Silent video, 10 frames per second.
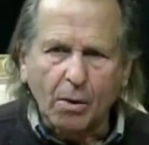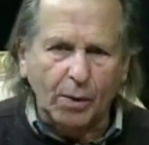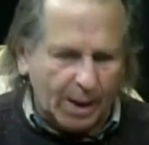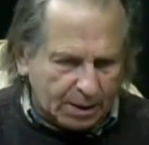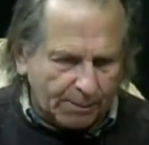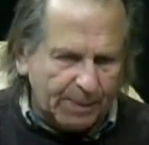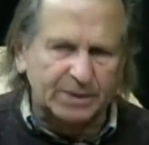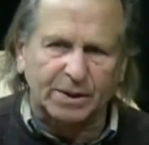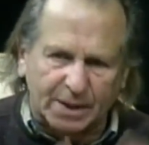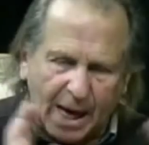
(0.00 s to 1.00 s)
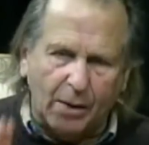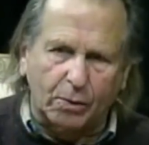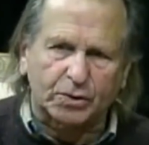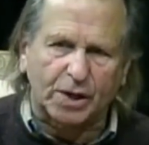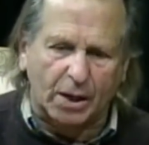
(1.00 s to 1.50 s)
We got the business card.
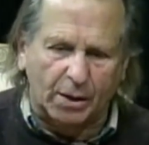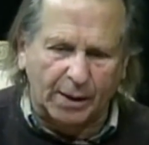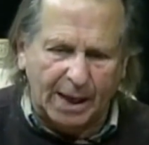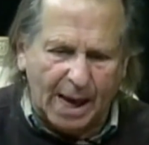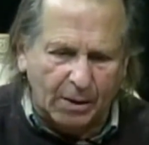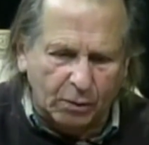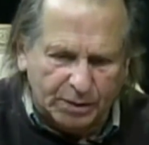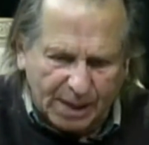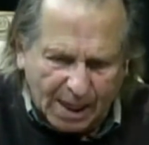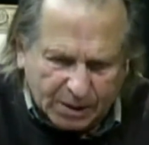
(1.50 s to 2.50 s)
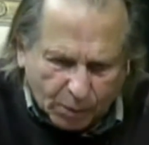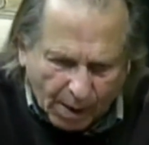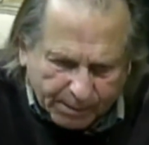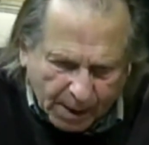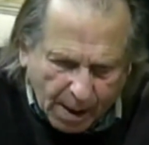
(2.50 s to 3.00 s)
We'll check on the guy who
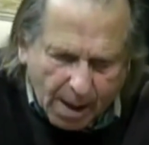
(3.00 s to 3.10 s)
sideswiped you.